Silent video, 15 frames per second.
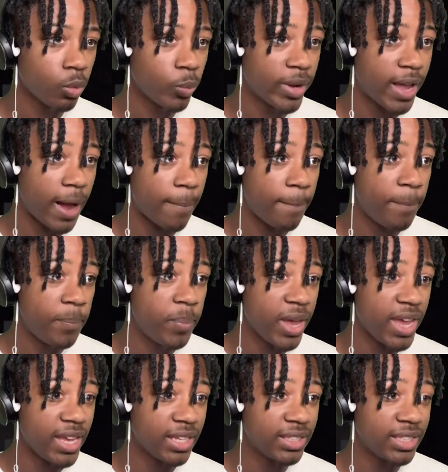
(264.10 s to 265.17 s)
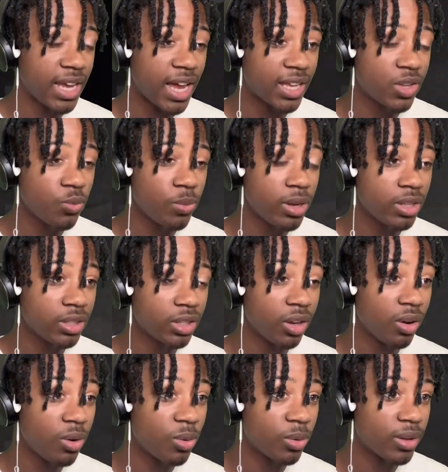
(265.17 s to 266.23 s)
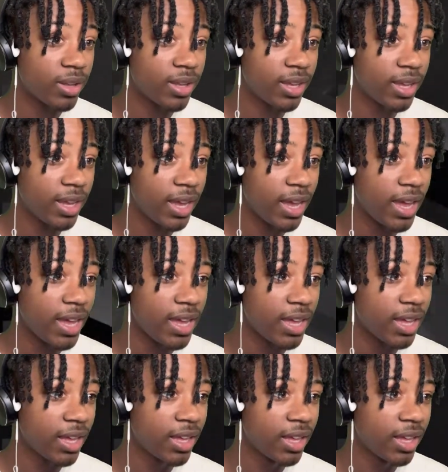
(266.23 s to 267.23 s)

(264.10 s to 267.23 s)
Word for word: got bank documents. Okay.